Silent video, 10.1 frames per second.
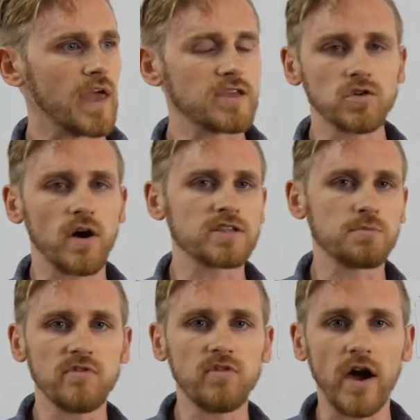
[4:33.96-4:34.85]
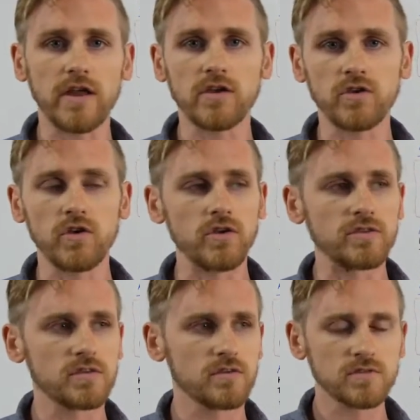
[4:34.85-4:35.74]
it trying to provide a
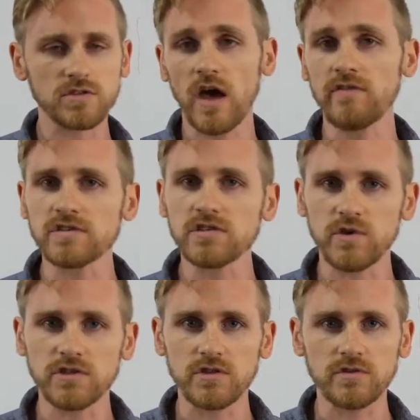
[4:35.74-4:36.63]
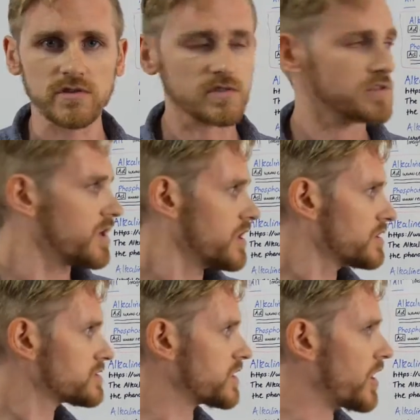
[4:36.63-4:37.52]
good service to its users.
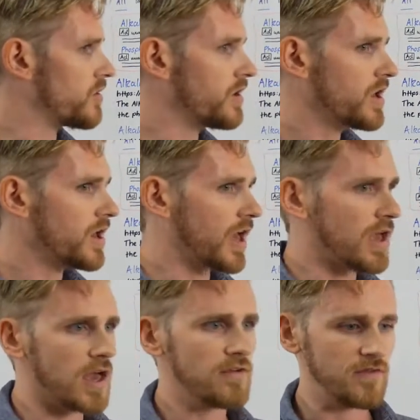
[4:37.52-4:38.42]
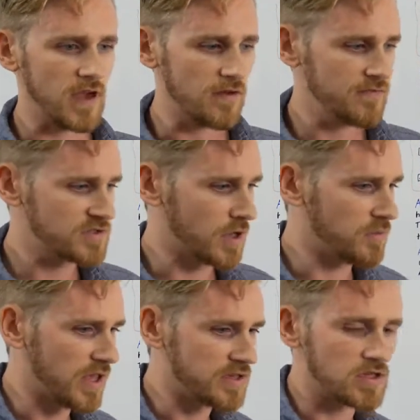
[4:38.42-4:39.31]
So if
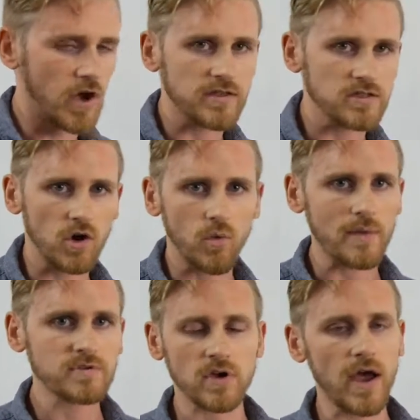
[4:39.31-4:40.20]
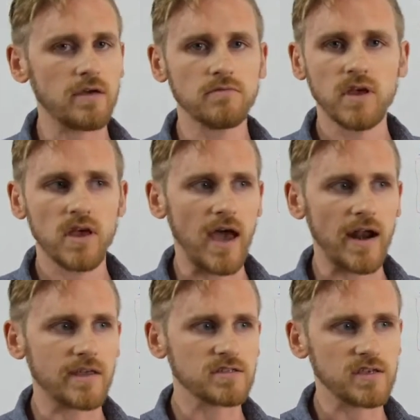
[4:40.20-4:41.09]
somebody is going to your website
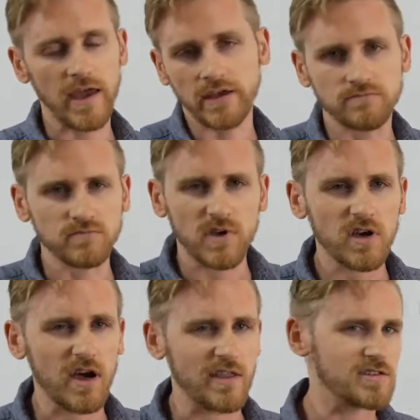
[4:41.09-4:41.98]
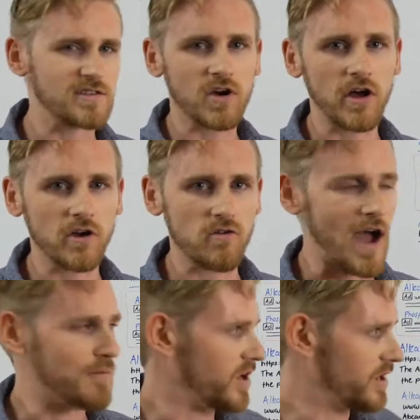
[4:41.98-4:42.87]
and then saying, oh, this is kind of
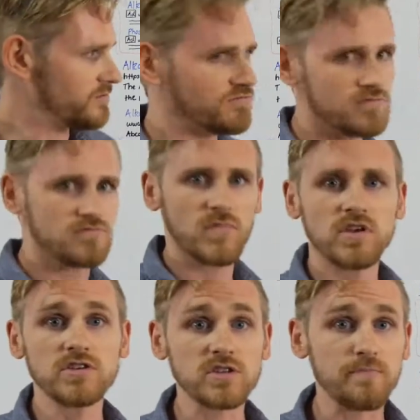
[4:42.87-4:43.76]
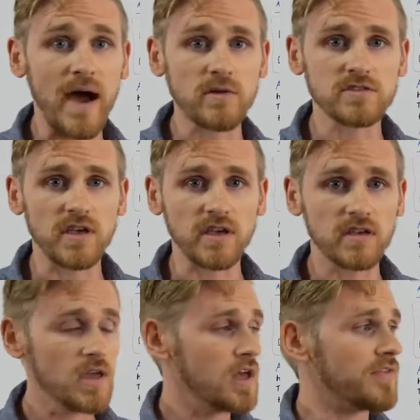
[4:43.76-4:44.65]
crap, and just
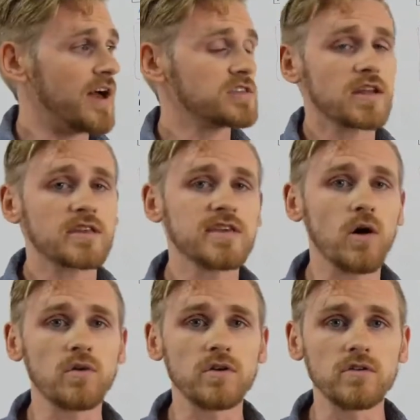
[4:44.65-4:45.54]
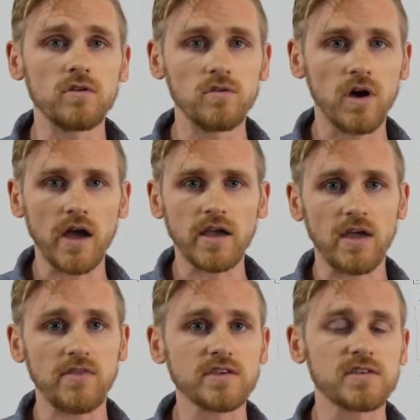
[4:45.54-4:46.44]
bouncing, that's going to tell Google,
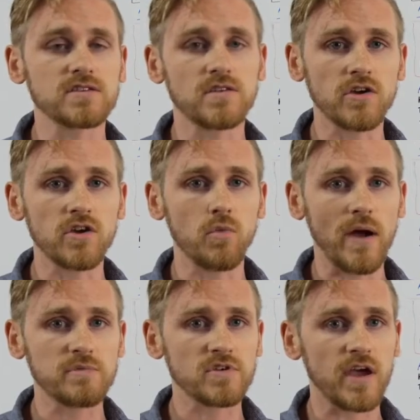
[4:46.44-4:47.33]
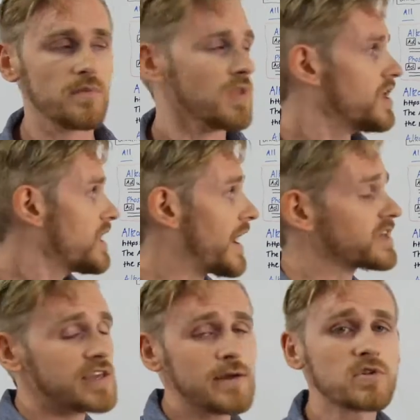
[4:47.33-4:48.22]
okay, this isn't a good website.
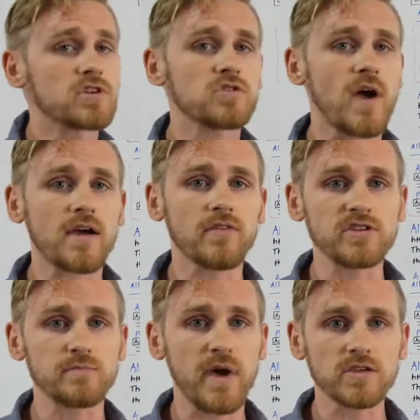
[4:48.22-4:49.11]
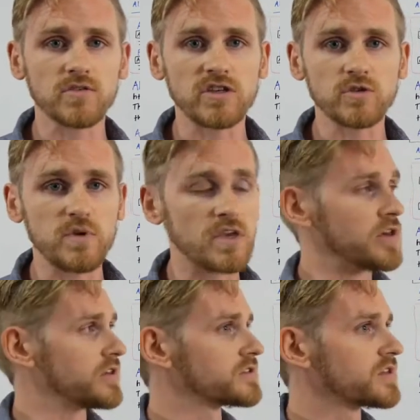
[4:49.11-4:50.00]
And it's able to track those metrics
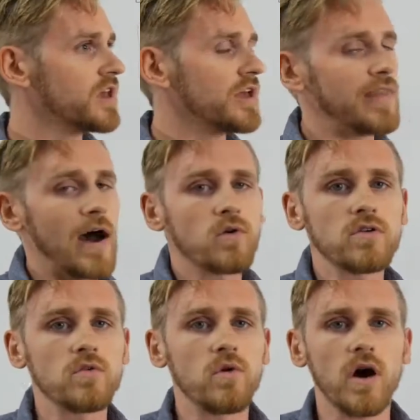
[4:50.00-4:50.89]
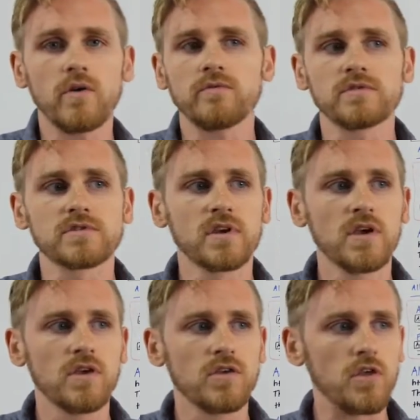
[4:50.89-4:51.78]
because now Google
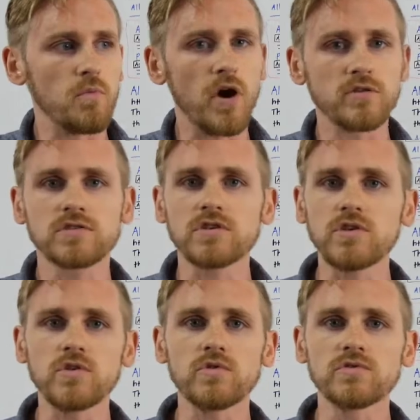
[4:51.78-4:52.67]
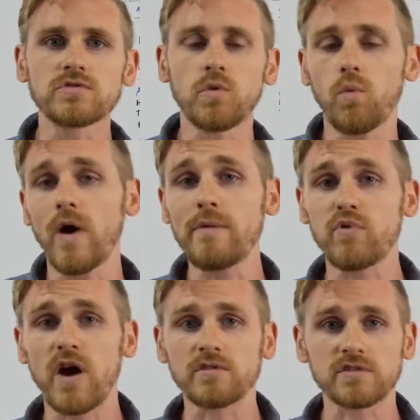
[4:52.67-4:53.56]
owns the most used web
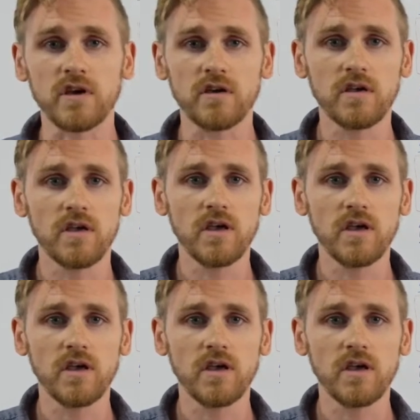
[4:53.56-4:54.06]
browser,